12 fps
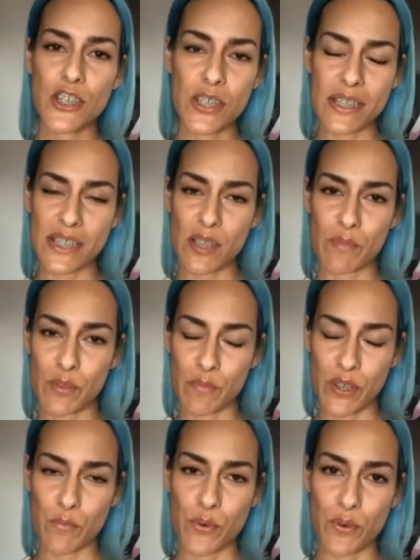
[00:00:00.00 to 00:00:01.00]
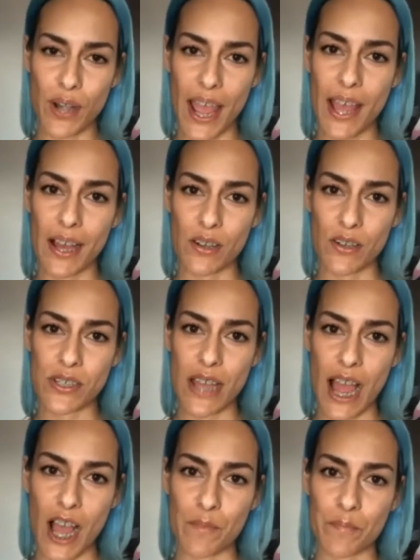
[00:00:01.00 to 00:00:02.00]
that some of them can put out,
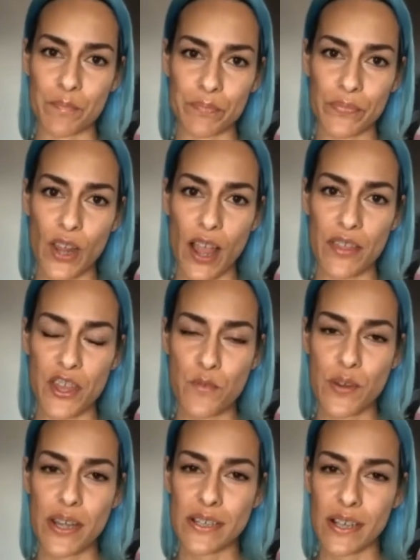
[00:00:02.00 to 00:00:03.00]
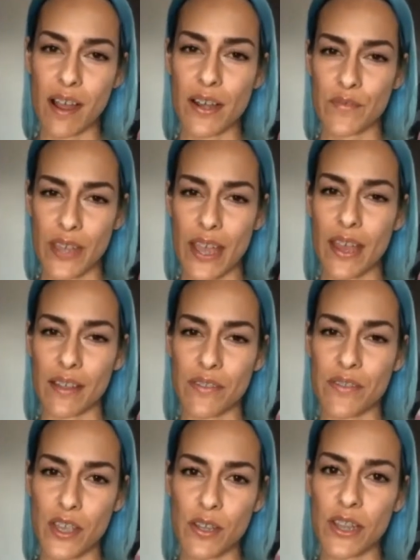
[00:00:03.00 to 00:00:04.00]
I think we need to kind of,
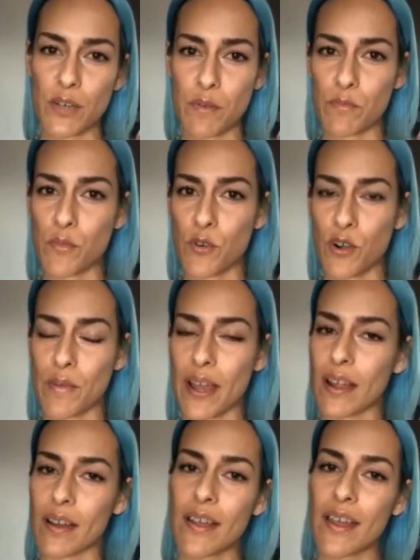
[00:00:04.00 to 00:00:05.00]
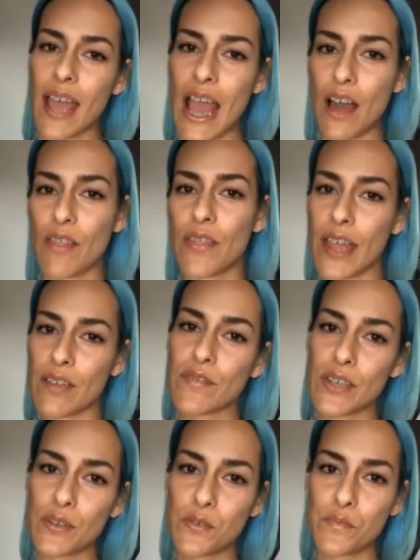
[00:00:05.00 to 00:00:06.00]
think a little bit more about how they
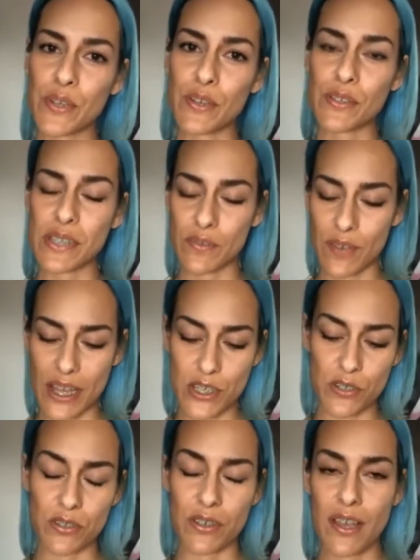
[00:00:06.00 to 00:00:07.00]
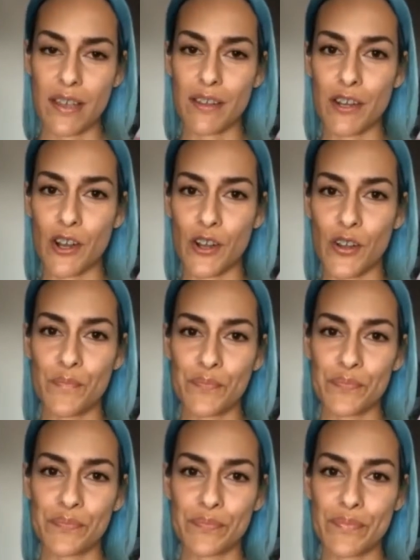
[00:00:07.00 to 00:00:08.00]
feel, because they've had to, you know,
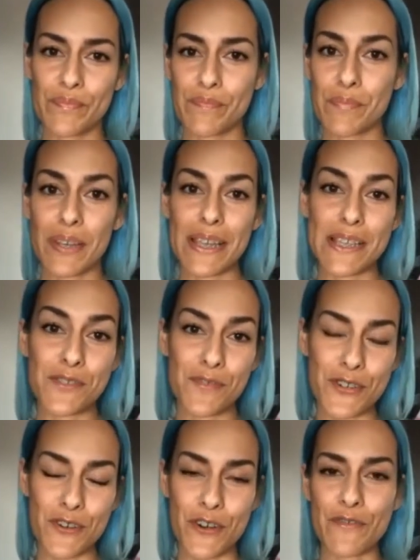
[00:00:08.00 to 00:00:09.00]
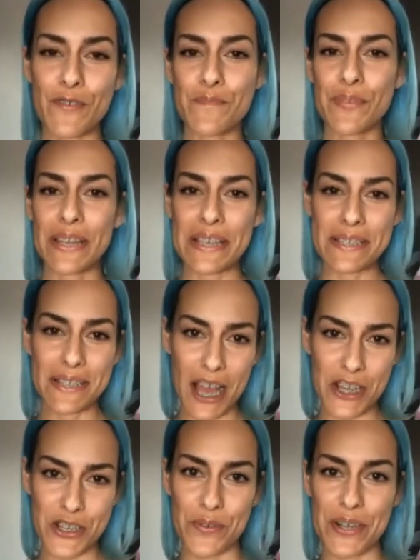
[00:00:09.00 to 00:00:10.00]
please the photographer, please the
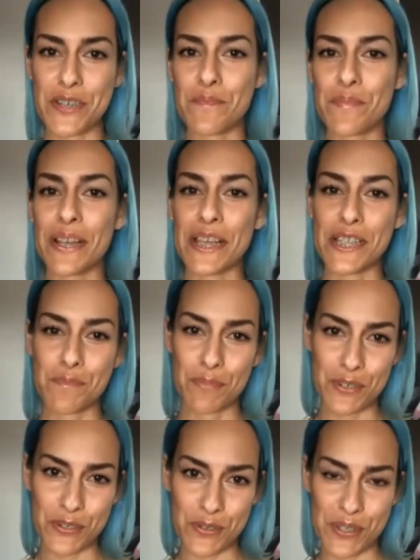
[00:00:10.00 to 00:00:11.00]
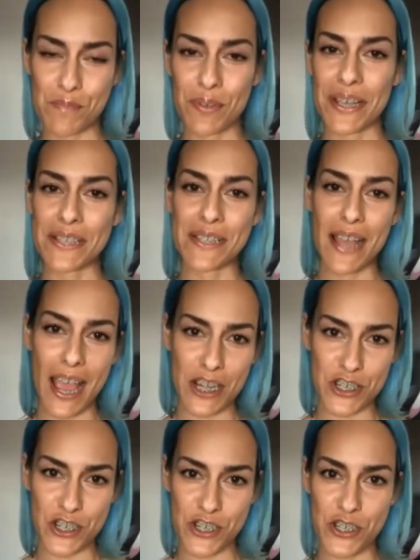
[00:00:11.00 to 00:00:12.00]
art director, please the producer, please the
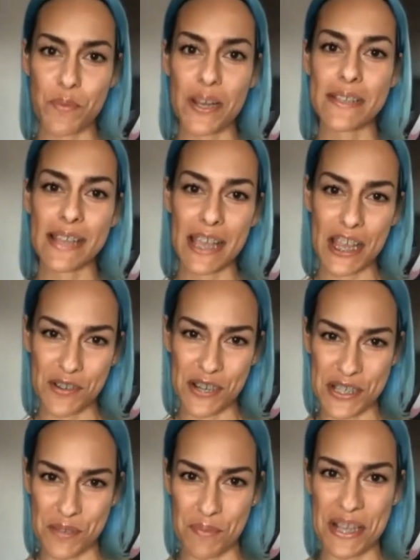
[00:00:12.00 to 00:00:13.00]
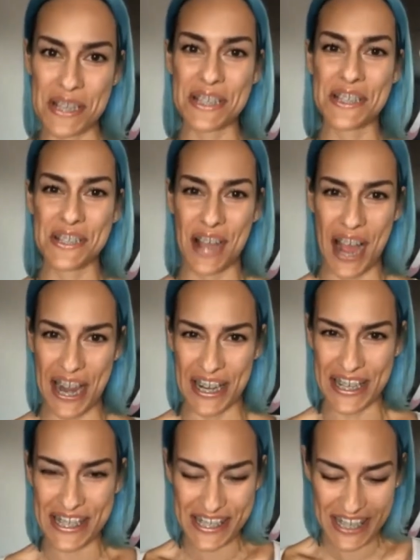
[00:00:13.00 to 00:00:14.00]
agent, please the hairdresser, please the
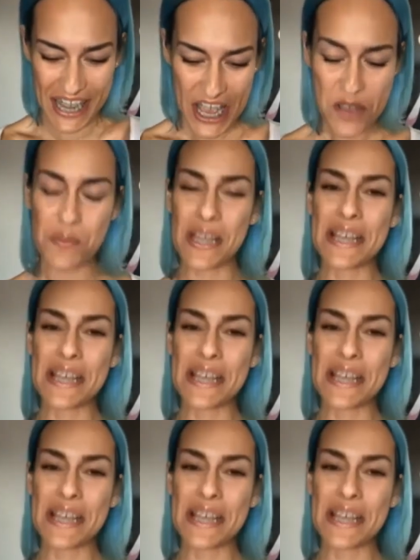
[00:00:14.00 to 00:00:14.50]
stylist, please